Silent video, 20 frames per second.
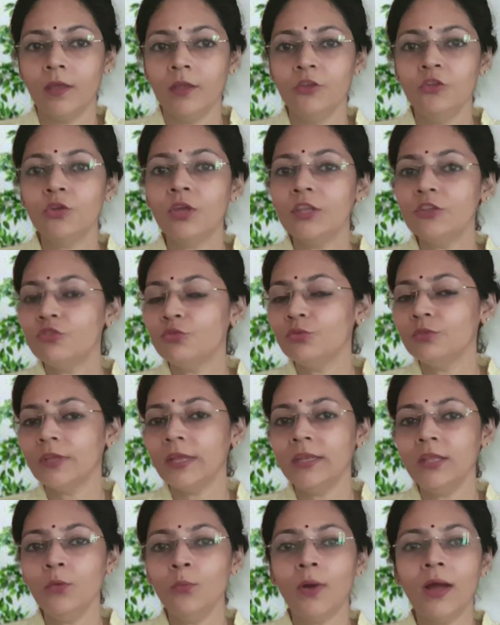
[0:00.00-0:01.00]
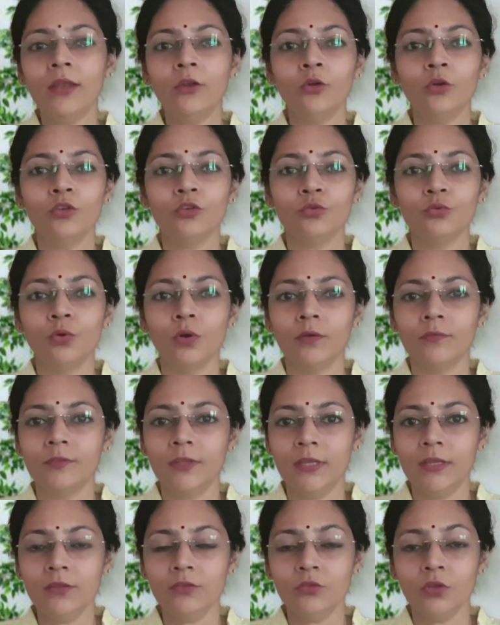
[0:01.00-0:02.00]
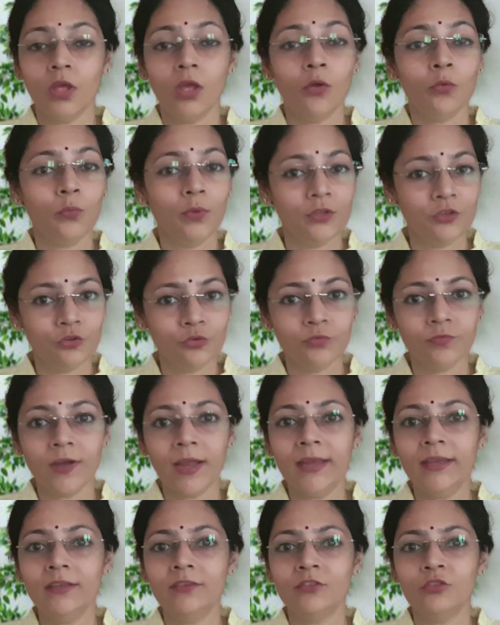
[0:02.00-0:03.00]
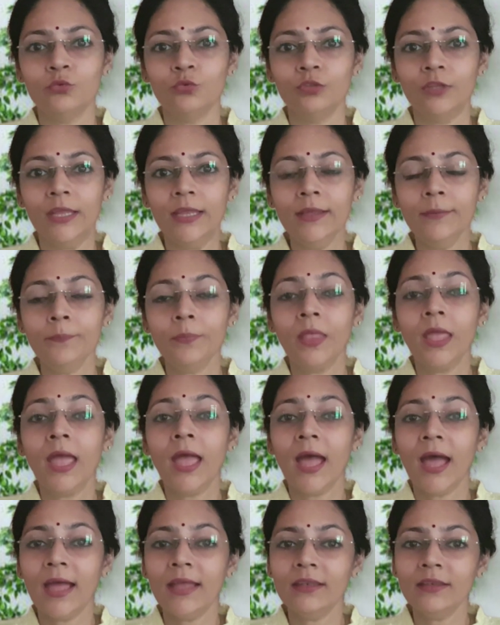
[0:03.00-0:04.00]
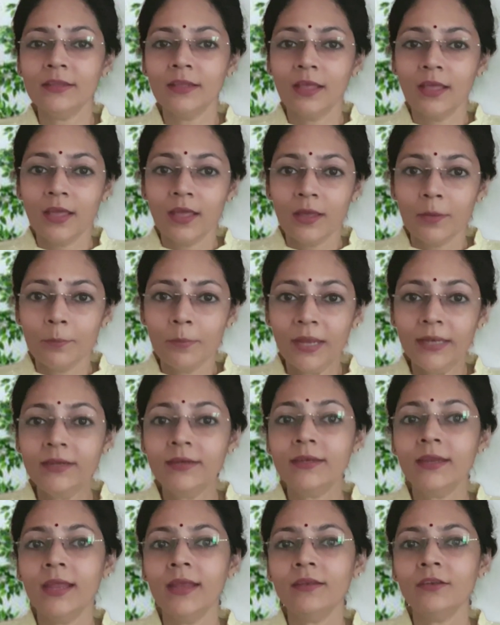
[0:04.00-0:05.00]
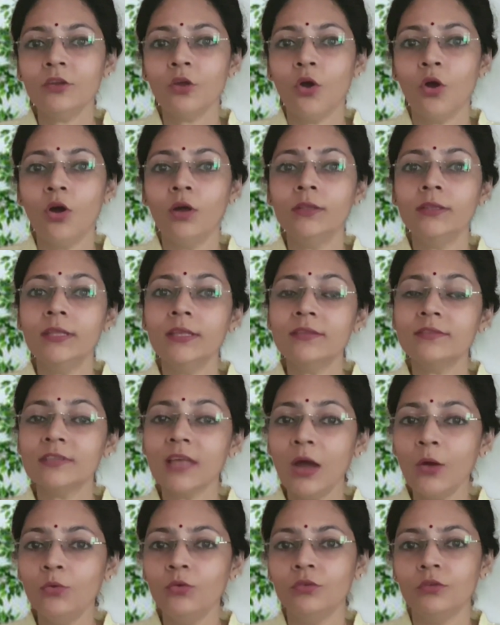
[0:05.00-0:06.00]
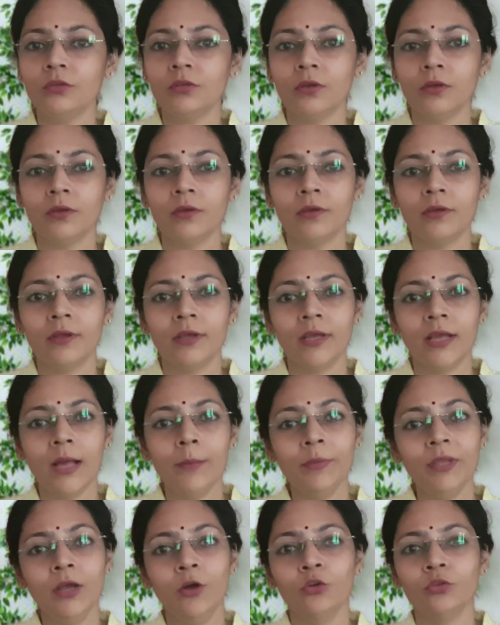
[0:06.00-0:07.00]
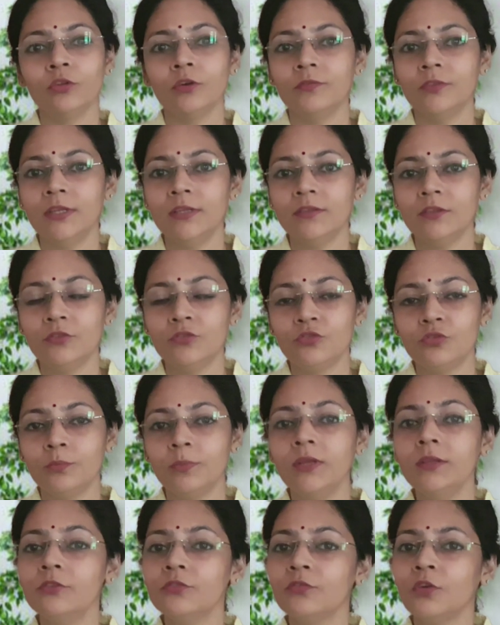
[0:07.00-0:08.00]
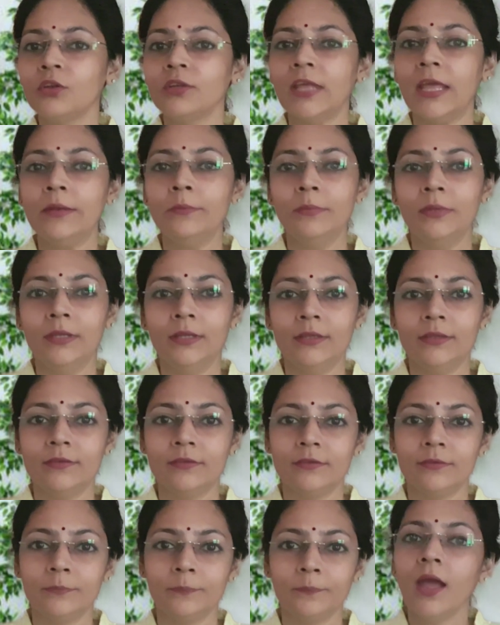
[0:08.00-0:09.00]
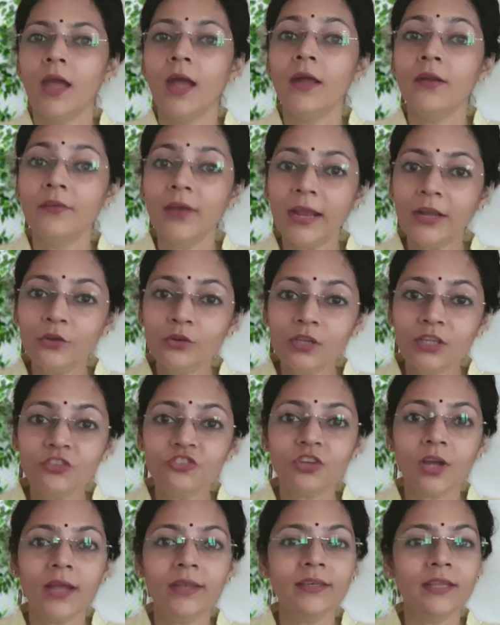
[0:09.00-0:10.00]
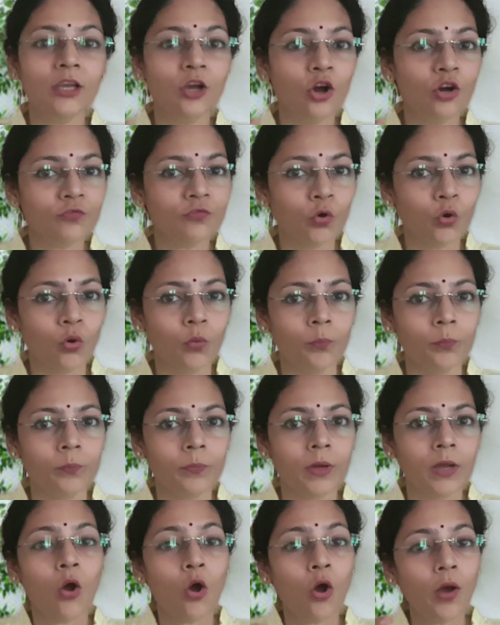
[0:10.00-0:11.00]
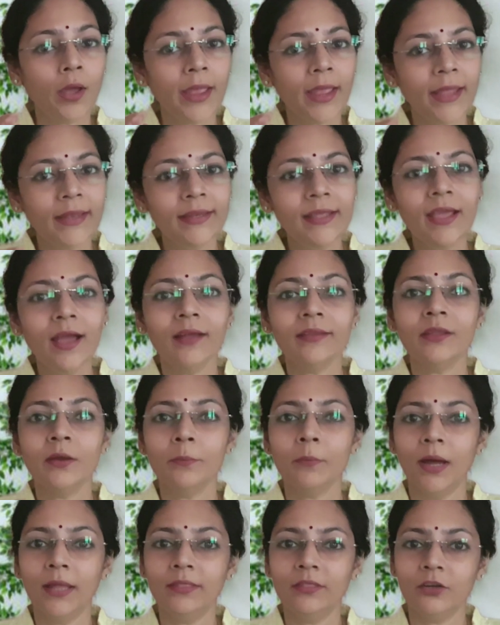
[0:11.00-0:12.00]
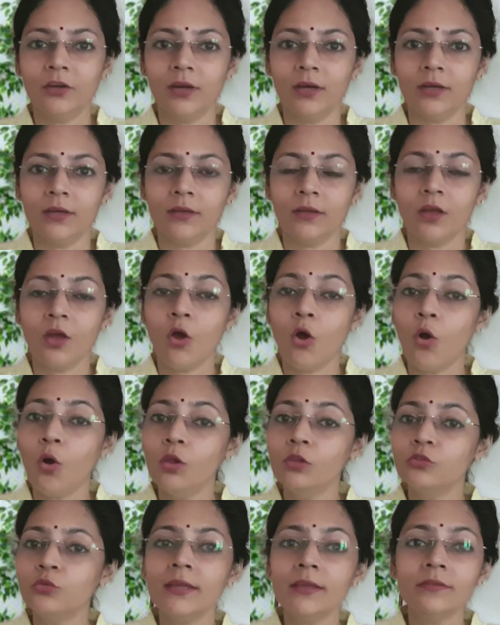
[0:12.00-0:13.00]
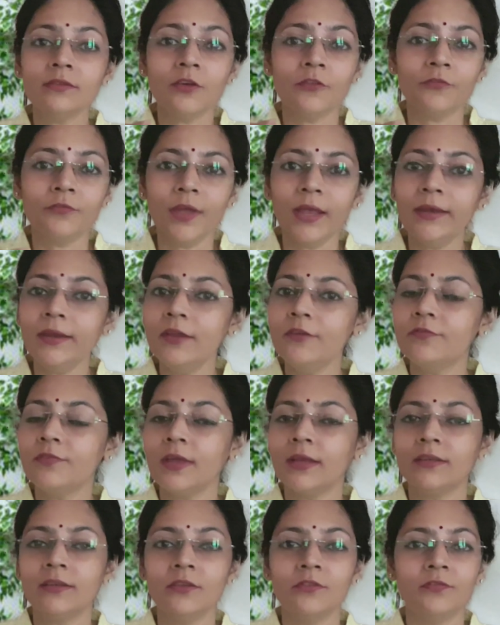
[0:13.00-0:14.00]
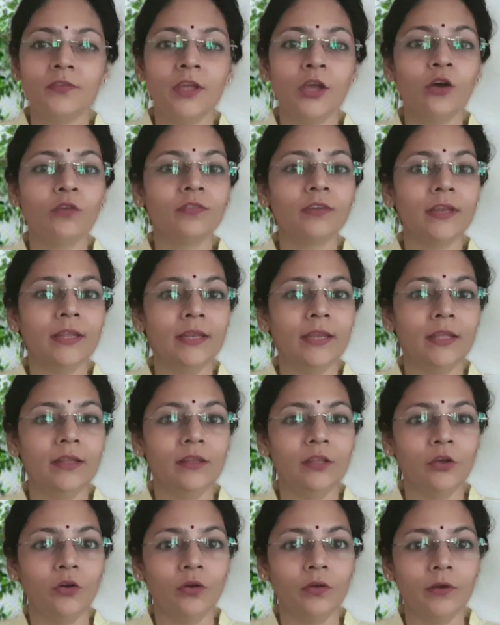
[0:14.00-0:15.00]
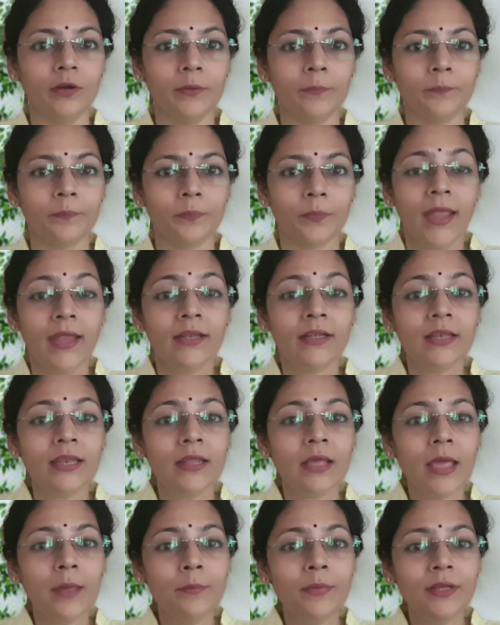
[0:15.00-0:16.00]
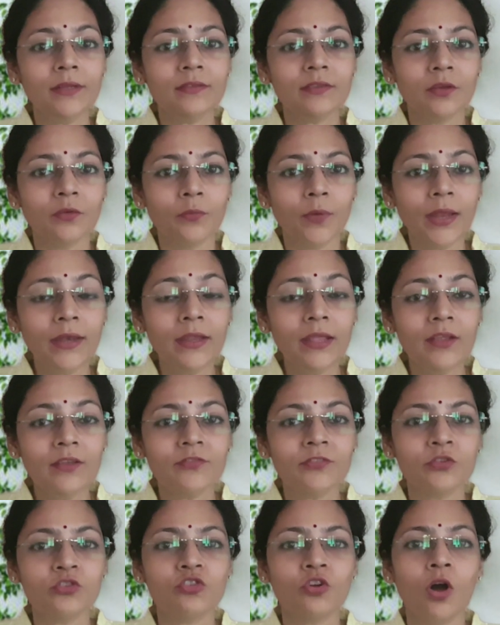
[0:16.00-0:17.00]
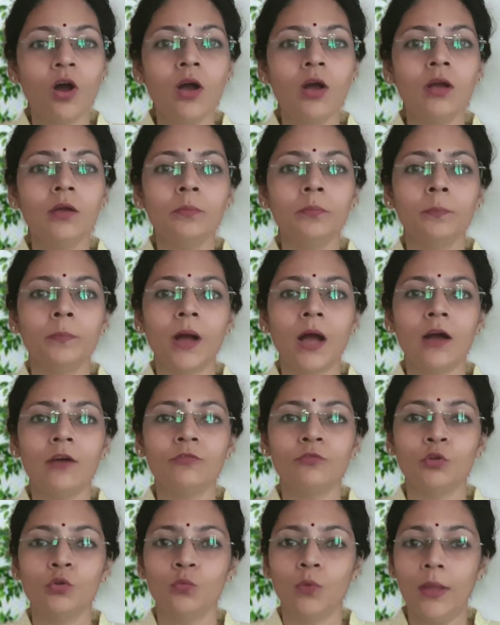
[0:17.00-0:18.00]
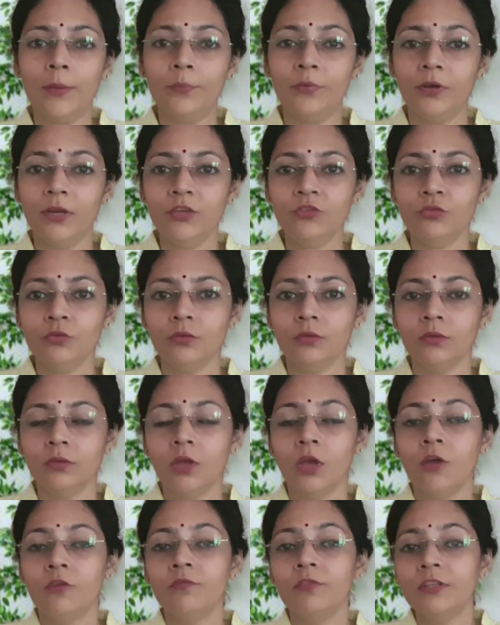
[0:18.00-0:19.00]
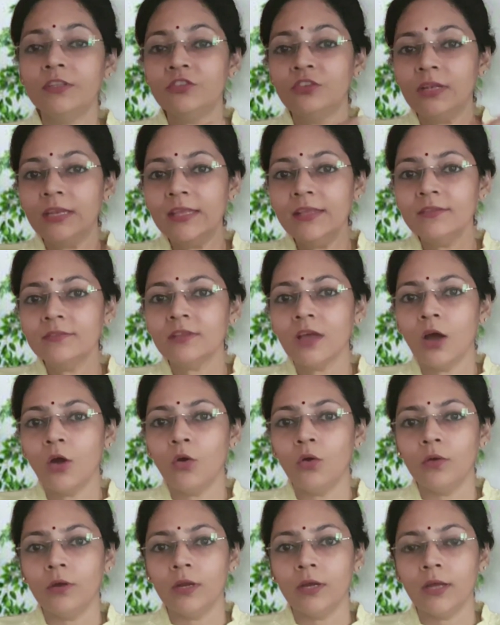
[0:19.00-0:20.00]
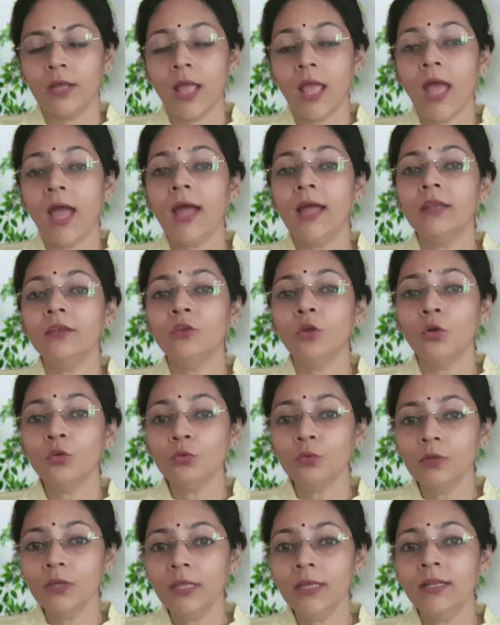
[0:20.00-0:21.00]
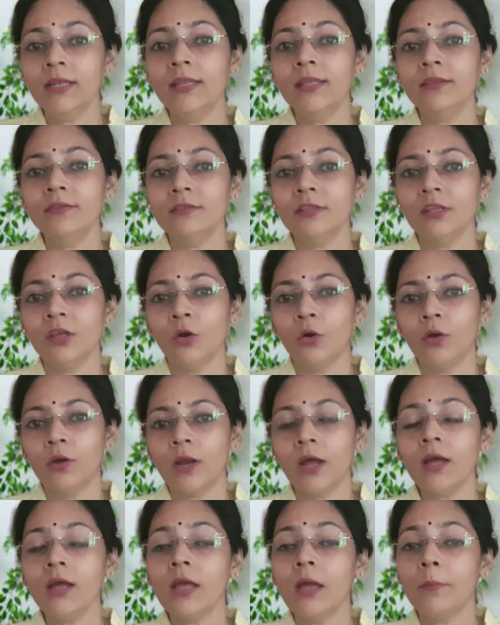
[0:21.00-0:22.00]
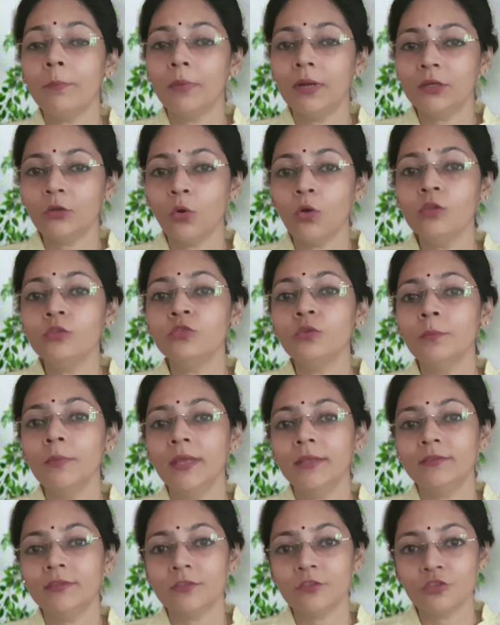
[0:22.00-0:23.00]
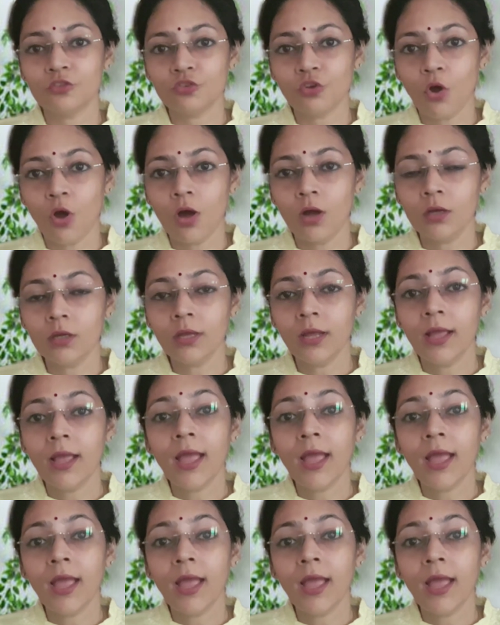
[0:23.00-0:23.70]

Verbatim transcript: You can choose any 1 or 2 of these which you find soothing and meditate on the sound coming out of these instruments for 10 minutes. Regular chanting of Om or any other mantra also is a very effective way of cleaning the aura. It emits a very strong, powerful vibration which cleans our aura, and not only cleans the aura but also makes it strong